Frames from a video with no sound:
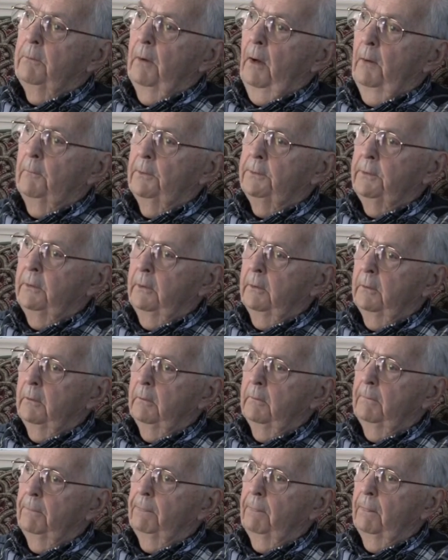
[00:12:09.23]

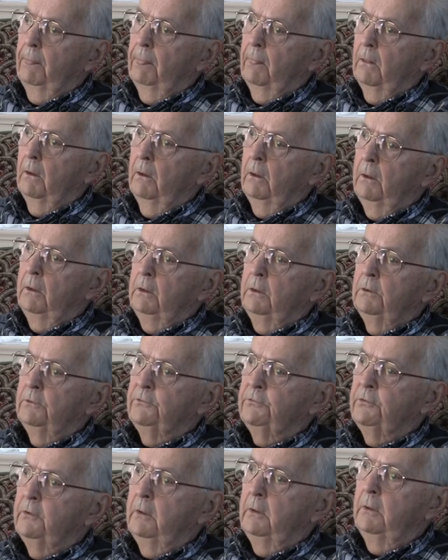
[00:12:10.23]
bombardier, he could
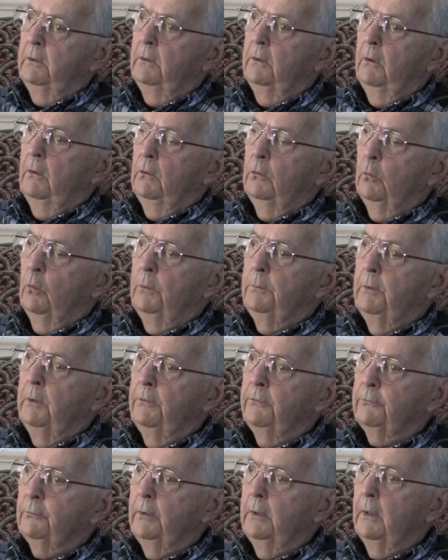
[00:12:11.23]
see, it would be
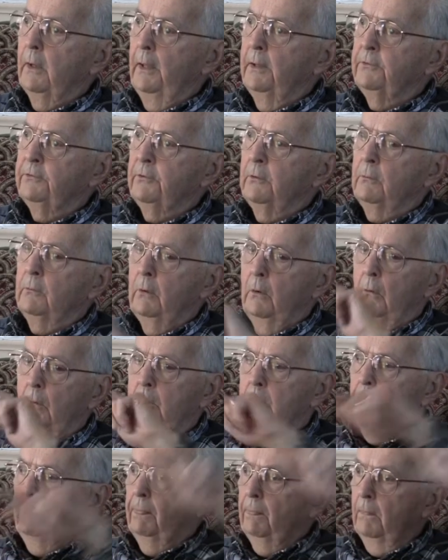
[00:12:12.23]
three lights in a row,